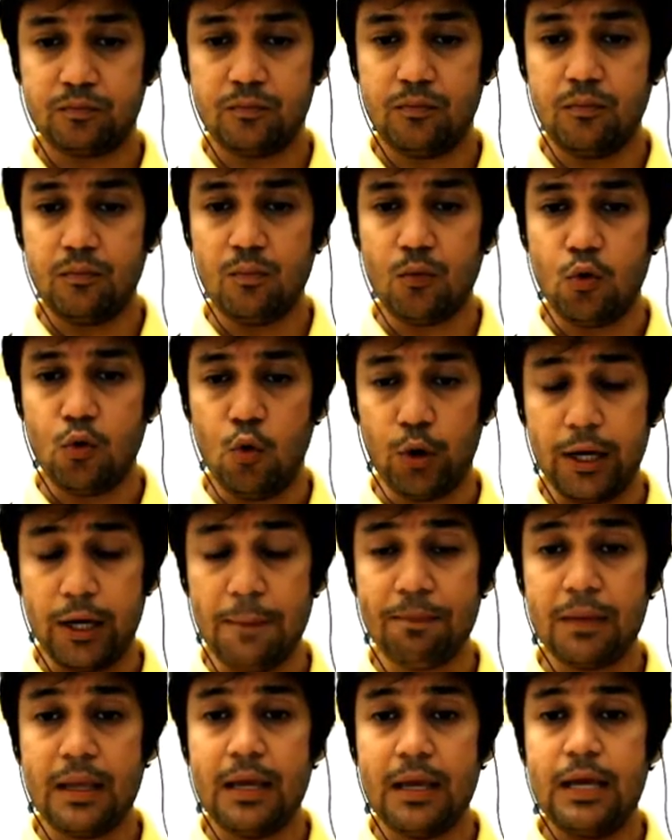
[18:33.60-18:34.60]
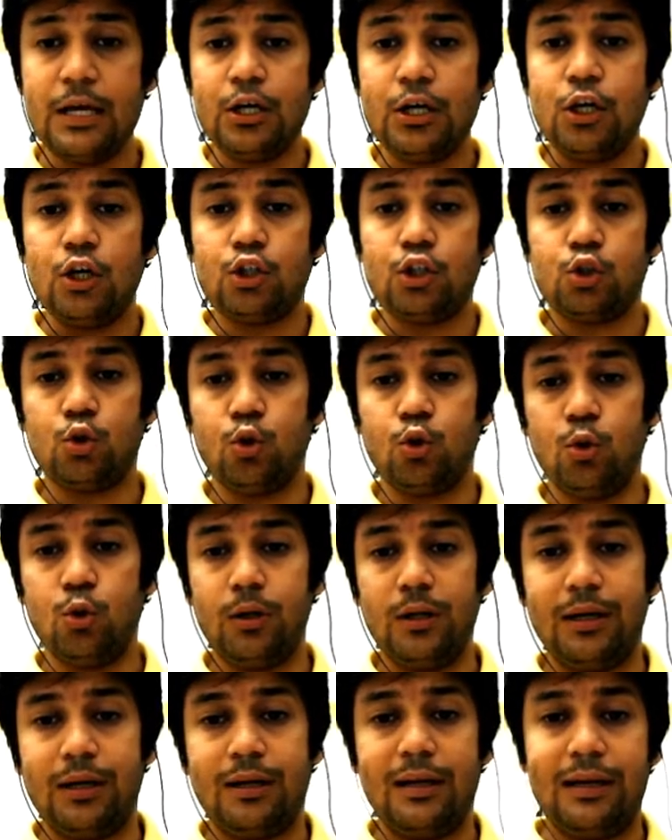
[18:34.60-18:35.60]
Okay, so
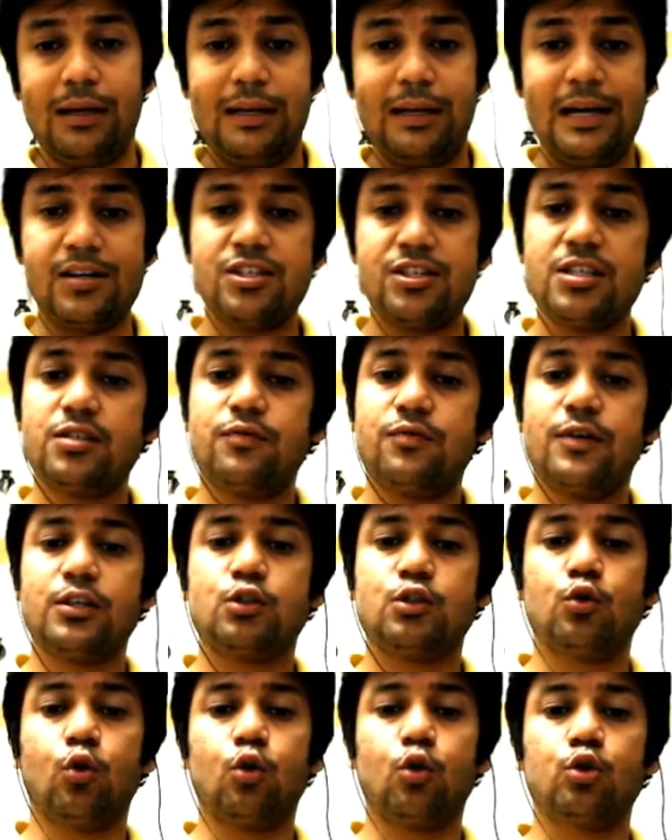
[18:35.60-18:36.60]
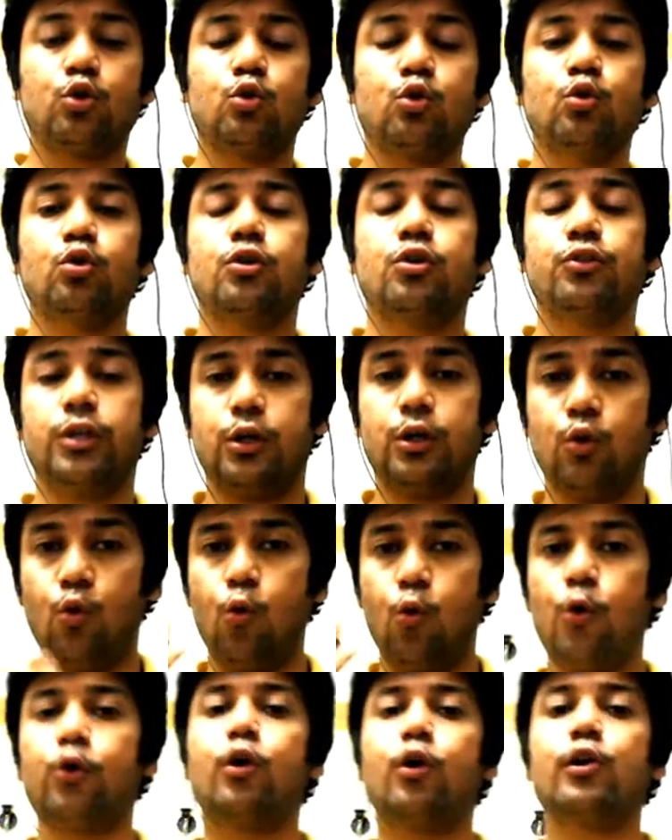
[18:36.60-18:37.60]
let's just first go through the code
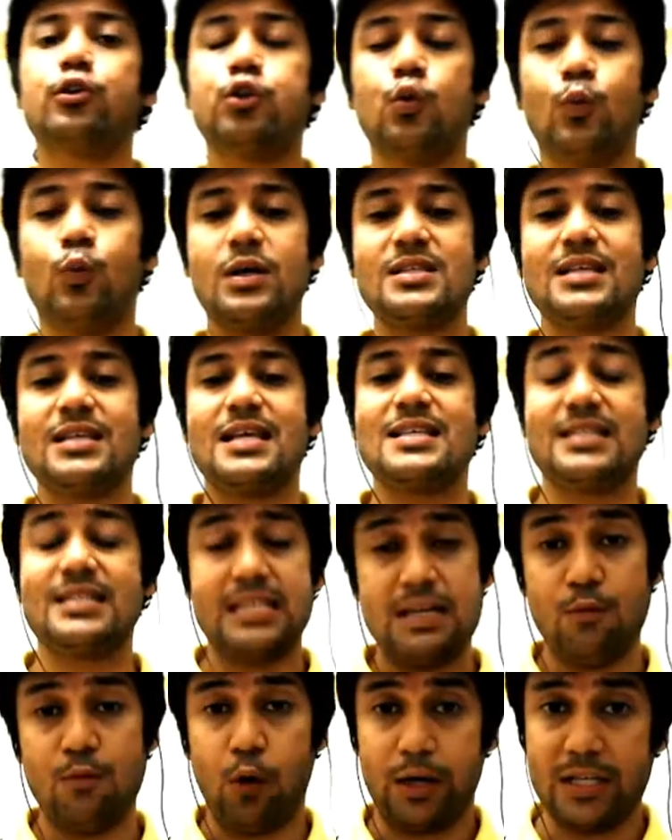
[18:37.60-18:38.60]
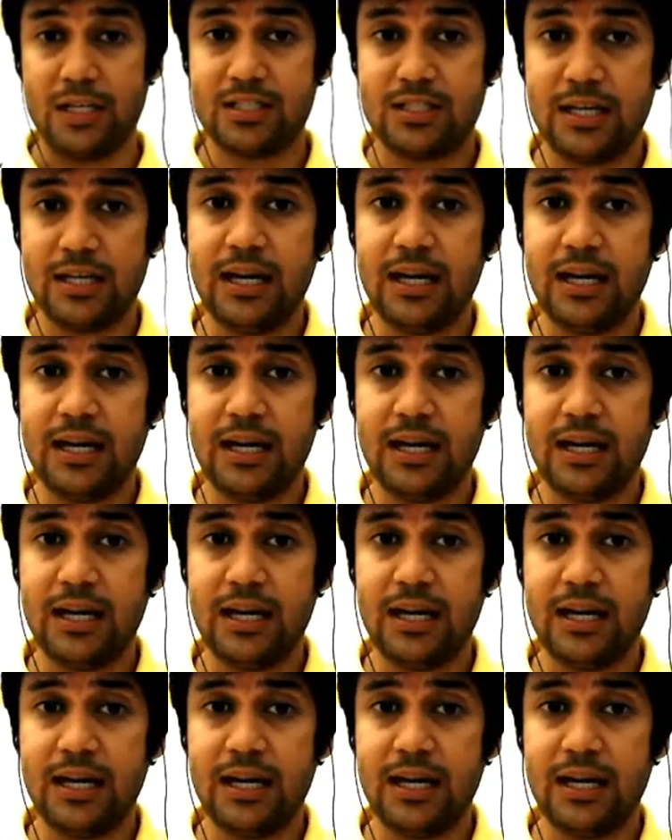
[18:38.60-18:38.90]
also once and see what is there,